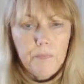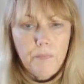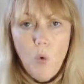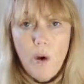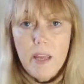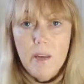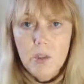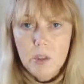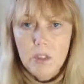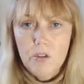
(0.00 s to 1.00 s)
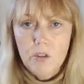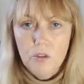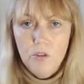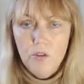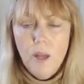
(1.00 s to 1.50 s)
or a machine to
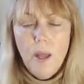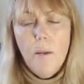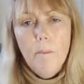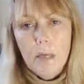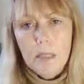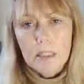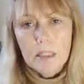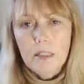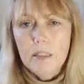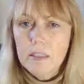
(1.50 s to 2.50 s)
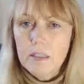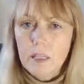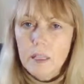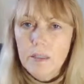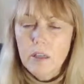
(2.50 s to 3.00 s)
do, but at this
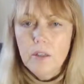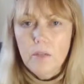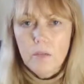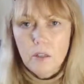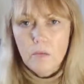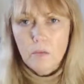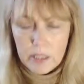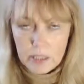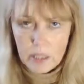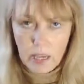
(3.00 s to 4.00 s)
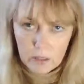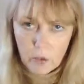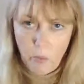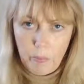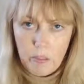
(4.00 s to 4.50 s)
stage I don't think writing ad
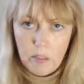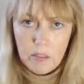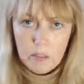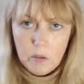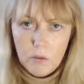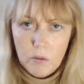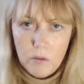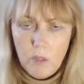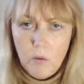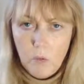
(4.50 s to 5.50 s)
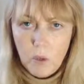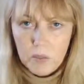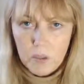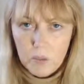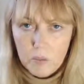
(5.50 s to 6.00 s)
copy is going to be one
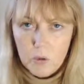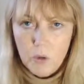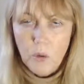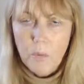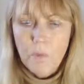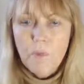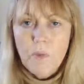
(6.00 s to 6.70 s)
of them. So